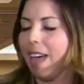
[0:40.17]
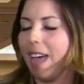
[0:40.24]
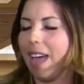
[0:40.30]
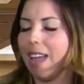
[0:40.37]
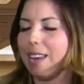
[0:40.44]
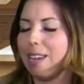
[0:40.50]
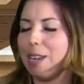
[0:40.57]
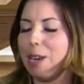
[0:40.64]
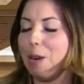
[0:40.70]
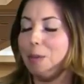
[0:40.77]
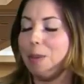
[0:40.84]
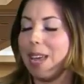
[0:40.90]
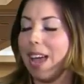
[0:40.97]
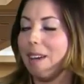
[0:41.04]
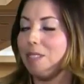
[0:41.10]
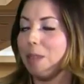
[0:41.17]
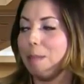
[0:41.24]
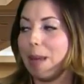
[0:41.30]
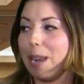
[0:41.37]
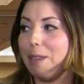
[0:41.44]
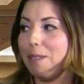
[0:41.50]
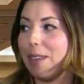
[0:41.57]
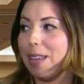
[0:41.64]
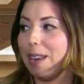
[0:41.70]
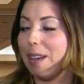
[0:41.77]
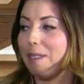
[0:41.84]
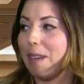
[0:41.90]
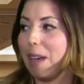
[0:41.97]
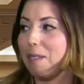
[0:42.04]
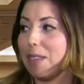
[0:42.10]
And, you know, we have the benefit
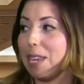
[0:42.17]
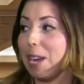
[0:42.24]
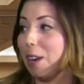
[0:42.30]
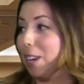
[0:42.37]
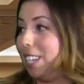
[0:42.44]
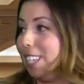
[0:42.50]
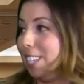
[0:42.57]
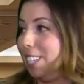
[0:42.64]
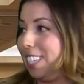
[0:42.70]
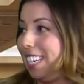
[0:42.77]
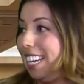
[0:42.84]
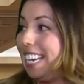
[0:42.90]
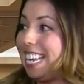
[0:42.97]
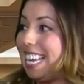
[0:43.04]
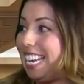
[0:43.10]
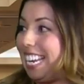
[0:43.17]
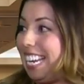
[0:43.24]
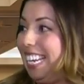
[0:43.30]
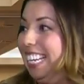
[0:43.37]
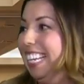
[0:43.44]
of having air conditioning and heating,